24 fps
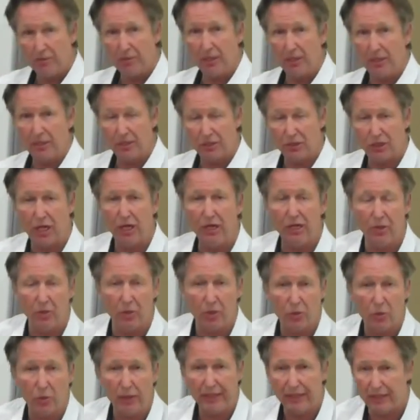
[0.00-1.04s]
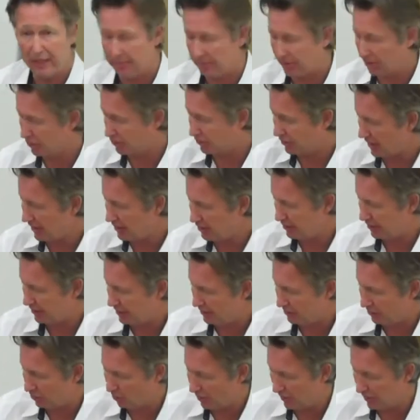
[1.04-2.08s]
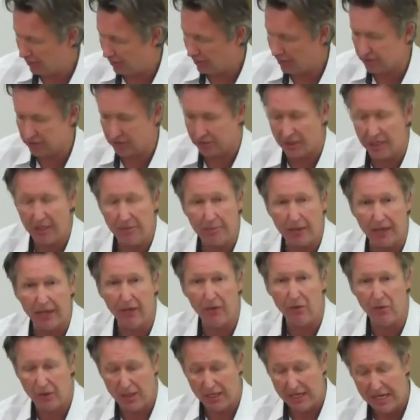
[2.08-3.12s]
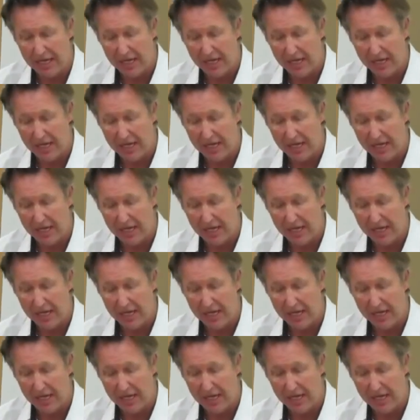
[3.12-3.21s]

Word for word: I'm going to show you a quick demonstration with the SEBO.